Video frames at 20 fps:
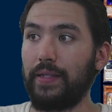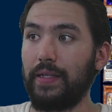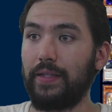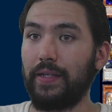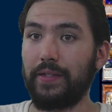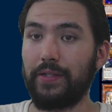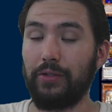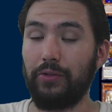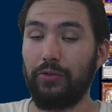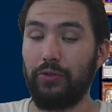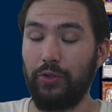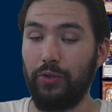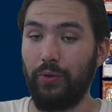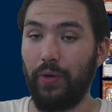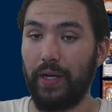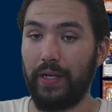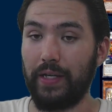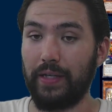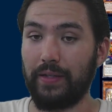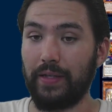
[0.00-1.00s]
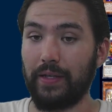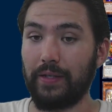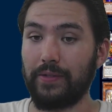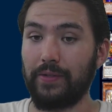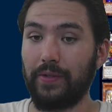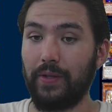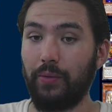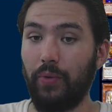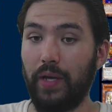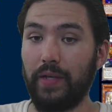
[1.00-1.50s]
it doesn't do anything,
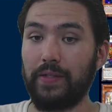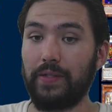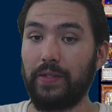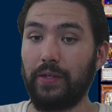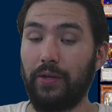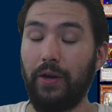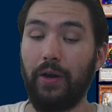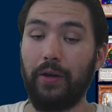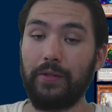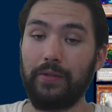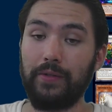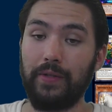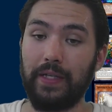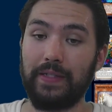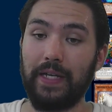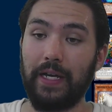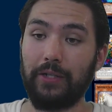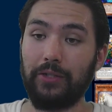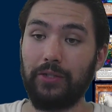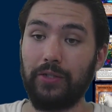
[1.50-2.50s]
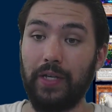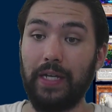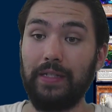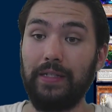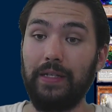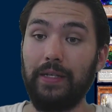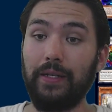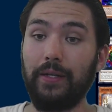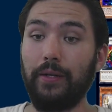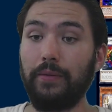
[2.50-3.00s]
so they waste the card. So that's actually
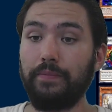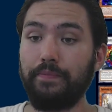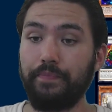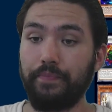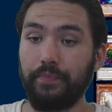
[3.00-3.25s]
ideal.